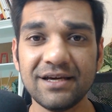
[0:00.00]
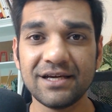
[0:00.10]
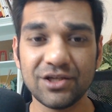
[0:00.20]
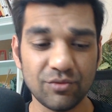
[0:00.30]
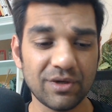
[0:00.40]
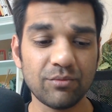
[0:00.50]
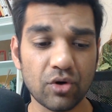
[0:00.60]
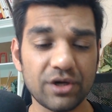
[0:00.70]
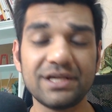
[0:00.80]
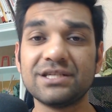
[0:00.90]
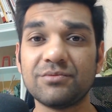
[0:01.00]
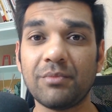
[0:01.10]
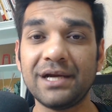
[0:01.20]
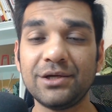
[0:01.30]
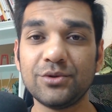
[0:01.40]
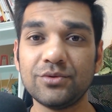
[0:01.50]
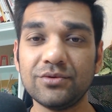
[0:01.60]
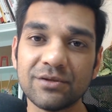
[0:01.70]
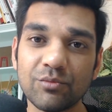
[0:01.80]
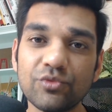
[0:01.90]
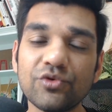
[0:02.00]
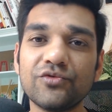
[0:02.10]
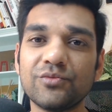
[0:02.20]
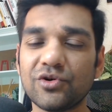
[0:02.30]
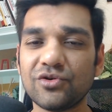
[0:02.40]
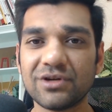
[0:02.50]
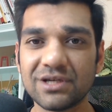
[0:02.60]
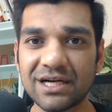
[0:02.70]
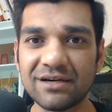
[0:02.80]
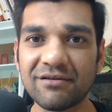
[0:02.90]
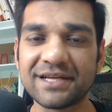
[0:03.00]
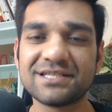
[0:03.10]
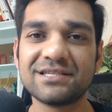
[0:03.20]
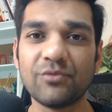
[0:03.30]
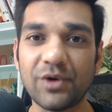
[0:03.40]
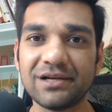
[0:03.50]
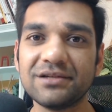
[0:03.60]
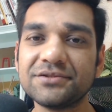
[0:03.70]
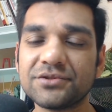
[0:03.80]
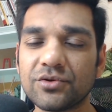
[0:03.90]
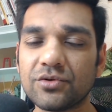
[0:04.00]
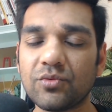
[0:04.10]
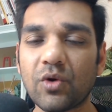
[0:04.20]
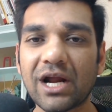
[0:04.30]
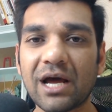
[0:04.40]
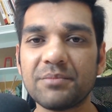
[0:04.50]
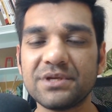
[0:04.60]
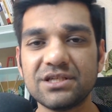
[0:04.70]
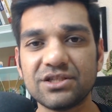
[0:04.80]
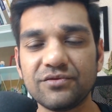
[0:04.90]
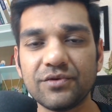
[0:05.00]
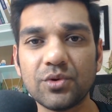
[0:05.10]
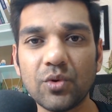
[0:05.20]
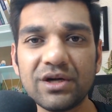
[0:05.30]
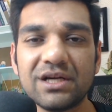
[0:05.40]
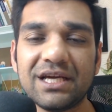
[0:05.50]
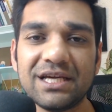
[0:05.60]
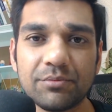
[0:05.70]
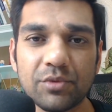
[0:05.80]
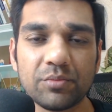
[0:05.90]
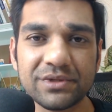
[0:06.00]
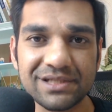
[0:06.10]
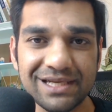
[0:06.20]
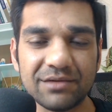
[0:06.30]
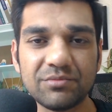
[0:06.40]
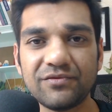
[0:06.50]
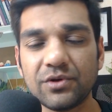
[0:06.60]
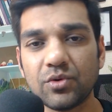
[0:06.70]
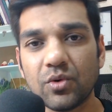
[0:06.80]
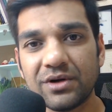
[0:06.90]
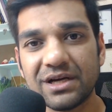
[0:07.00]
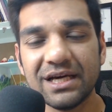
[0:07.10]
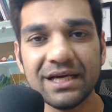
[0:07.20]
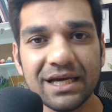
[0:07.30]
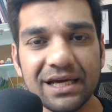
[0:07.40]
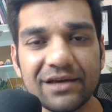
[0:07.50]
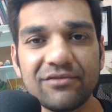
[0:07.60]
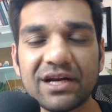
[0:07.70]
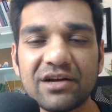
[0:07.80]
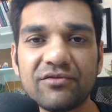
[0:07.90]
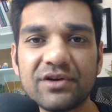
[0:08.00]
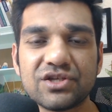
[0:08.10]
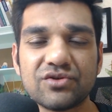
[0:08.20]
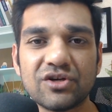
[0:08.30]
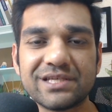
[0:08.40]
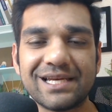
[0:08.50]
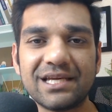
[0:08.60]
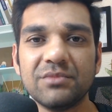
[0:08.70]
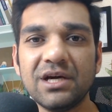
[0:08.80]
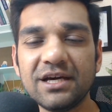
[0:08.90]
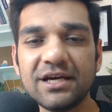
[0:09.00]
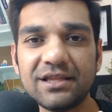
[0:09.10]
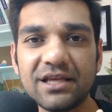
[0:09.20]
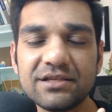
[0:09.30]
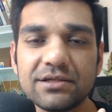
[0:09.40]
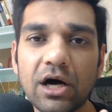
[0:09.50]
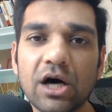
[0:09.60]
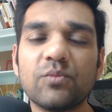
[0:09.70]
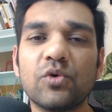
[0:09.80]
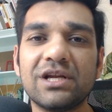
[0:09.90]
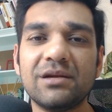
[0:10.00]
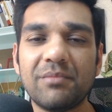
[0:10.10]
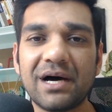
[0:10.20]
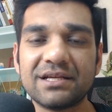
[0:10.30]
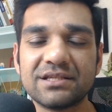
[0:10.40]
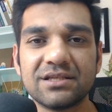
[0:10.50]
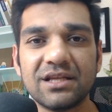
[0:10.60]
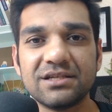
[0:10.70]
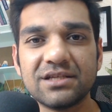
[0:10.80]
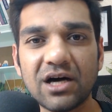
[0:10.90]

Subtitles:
human body is meant to move more and rest well. So what happens is if you don't take a proper sleep, if you don't give enough rest to your sleep, there is a hormonal imbalance, there is a